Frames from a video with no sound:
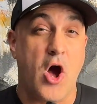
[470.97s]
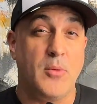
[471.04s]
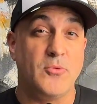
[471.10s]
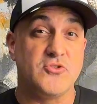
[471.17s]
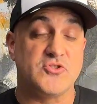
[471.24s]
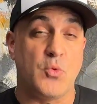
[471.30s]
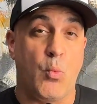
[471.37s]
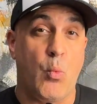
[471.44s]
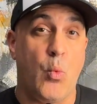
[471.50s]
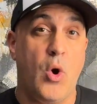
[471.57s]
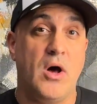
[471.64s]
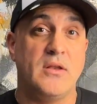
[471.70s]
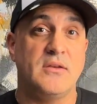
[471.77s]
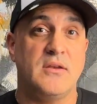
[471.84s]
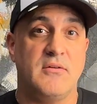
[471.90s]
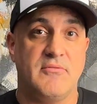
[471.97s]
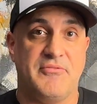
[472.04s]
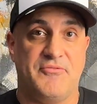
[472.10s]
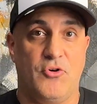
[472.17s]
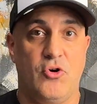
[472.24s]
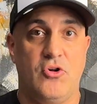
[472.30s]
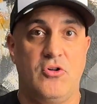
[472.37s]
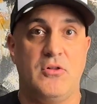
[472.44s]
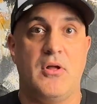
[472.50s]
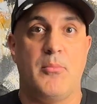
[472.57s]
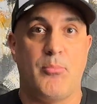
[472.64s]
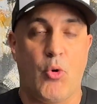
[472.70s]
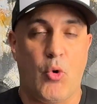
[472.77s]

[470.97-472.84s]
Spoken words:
almost one full